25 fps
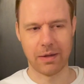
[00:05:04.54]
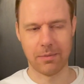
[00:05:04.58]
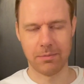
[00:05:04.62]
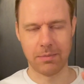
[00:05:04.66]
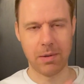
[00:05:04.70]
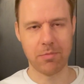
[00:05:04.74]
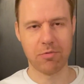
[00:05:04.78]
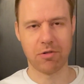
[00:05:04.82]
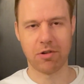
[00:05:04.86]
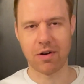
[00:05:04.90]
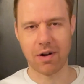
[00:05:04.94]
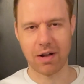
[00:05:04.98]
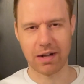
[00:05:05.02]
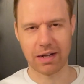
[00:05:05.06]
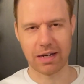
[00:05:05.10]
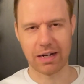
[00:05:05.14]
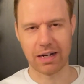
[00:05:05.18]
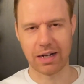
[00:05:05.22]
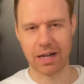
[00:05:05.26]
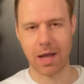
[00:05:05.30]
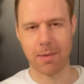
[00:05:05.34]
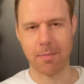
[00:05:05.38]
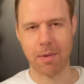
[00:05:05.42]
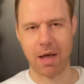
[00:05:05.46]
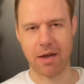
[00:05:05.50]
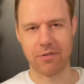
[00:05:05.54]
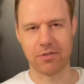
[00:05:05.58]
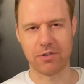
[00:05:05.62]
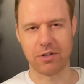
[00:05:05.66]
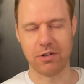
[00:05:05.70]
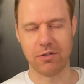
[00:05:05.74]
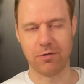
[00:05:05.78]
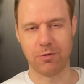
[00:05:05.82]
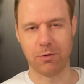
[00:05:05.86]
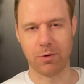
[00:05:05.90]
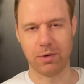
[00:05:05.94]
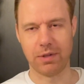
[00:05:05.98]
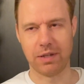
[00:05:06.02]
People are not going to come after
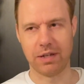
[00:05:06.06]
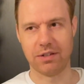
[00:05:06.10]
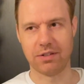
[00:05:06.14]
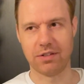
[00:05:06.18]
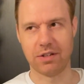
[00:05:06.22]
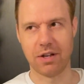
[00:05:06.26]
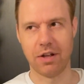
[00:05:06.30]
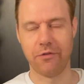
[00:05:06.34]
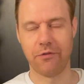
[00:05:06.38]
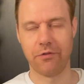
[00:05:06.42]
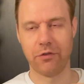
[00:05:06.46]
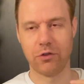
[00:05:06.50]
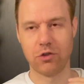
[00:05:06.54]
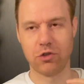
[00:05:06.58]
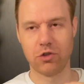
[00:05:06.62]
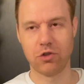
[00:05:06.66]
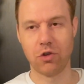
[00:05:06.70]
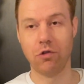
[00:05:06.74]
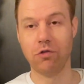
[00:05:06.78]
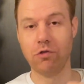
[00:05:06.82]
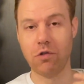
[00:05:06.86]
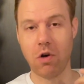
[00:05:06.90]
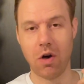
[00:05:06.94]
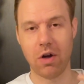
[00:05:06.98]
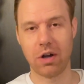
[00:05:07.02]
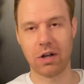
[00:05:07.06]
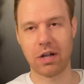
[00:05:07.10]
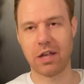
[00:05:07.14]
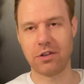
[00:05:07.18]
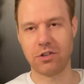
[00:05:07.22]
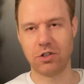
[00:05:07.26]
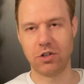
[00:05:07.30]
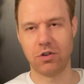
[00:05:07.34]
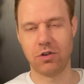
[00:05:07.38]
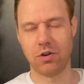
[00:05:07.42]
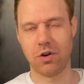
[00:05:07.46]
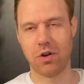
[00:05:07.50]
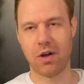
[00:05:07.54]
you for this. so long as
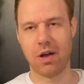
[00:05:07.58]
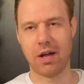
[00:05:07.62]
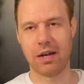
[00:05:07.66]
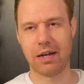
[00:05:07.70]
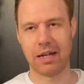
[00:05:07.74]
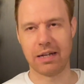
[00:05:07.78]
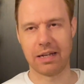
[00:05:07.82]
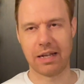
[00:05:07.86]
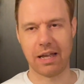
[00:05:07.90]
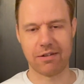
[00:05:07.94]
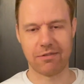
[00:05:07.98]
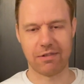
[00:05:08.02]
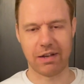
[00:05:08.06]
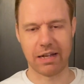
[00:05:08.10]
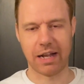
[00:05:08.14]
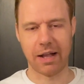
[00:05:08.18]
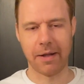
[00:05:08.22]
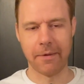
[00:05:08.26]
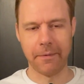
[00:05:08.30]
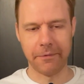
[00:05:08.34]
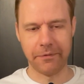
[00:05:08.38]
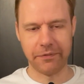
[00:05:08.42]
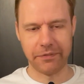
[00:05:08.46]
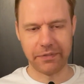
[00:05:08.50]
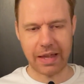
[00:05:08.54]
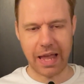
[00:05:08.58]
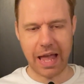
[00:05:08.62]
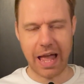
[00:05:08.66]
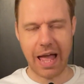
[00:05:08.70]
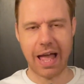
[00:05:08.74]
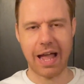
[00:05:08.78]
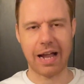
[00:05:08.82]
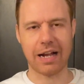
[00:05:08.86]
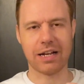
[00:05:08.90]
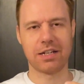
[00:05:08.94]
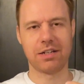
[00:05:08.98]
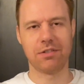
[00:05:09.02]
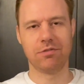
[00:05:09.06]
you're not, again, like
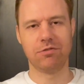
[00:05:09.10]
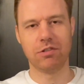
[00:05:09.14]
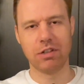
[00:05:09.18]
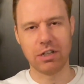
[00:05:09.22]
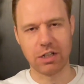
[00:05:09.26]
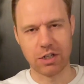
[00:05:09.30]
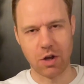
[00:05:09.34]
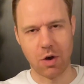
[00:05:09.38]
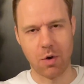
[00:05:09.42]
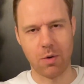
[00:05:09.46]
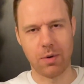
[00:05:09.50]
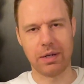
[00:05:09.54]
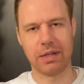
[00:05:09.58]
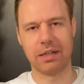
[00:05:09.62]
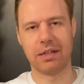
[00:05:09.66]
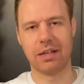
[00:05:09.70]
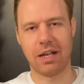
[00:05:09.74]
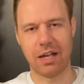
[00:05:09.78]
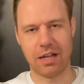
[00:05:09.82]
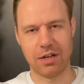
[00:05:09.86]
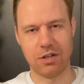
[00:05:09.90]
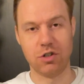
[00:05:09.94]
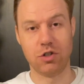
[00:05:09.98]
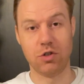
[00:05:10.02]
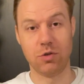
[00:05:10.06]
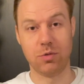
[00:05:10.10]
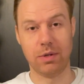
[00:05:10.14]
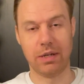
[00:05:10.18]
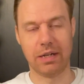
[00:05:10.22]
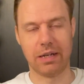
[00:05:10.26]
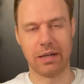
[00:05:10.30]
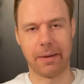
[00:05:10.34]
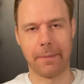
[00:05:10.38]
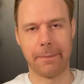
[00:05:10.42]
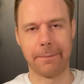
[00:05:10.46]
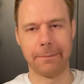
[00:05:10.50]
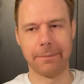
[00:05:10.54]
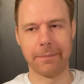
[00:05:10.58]
actively going and
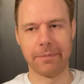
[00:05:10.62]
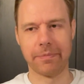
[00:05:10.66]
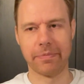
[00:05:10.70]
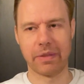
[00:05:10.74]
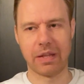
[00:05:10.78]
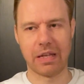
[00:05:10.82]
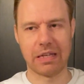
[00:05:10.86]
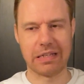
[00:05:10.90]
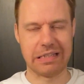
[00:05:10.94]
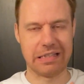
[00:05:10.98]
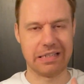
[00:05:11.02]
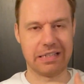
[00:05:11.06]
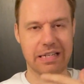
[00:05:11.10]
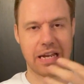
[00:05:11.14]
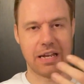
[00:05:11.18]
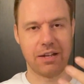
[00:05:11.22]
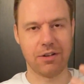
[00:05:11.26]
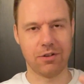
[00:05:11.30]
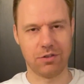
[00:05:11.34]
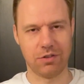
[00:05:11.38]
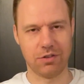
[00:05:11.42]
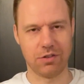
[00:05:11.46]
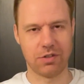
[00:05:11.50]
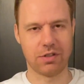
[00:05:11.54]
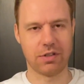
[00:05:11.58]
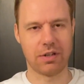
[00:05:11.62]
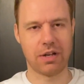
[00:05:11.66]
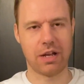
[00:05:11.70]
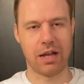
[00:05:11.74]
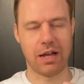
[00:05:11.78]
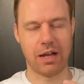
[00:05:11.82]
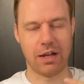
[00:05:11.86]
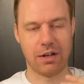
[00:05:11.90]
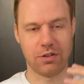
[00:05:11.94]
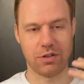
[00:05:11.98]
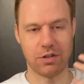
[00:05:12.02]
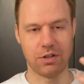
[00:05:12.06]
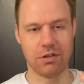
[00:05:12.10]
doing sales
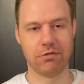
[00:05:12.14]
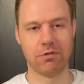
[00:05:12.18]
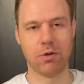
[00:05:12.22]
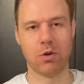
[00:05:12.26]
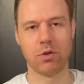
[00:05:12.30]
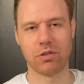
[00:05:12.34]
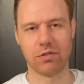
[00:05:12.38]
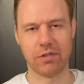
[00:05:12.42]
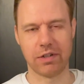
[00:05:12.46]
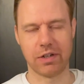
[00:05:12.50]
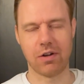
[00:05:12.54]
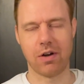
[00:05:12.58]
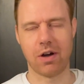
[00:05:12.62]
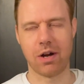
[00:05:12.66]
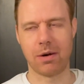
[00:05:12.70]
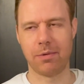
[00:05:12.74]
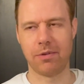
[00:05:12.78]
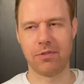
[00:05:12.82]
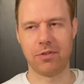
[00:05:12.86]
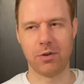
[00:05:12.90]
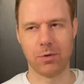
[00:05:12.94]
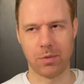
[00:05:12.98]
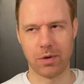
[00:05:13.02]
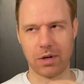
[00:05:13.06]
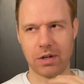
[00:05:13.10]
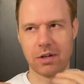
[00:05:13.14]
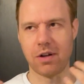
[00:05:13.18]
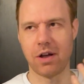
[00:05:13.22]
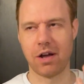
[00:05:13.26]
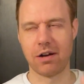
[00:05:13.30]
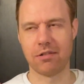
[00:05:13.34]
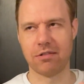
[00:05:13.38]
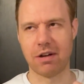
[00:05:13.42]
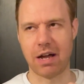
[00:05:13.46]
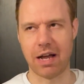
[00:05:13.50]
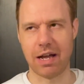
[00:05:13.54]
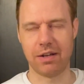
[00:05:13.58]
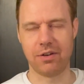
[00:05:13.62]
uh, to the local economy. If you're working
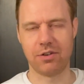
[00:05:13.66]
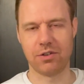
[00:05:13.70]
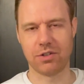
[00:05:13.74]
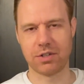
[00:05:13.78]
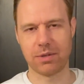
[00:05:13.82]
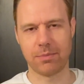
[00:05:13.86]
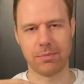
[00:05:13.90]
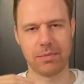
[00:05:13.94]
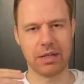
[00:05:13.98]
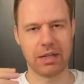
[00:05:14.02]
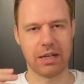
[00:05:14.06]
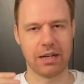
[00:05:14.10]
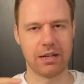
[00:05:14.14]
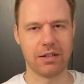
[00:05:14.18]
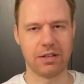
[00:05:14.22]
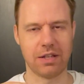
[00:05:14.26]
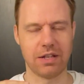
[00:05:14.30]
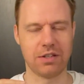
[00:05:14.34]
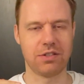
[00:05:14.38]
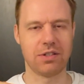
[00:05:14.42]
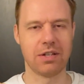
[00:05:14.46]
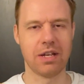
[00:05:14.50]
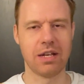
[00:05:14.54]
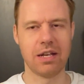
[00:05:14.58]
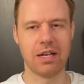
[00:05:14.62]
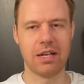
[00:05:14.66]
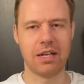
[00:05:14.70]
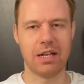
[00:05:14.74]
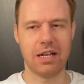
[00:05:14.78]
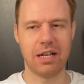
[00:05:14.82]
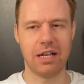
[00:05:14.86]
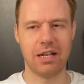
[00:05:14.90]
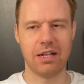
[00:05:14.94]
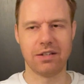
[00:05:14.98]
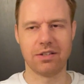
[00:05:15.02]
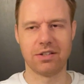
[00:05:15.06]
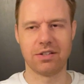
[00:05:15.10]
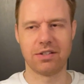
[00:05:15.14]
online or something, and this,
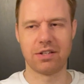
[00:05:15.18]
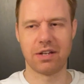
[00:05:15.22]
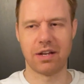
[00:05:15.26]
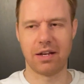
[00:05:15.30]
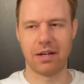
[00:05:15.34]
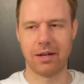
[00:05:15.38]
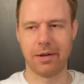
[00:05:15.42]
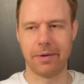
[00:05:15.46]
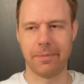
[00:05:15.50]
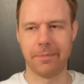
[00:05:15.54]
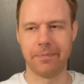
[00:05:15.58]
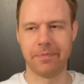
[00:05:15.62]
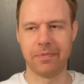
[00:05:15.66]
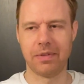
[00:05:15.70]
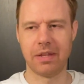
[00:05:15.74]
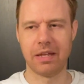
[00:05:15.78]
it's uh,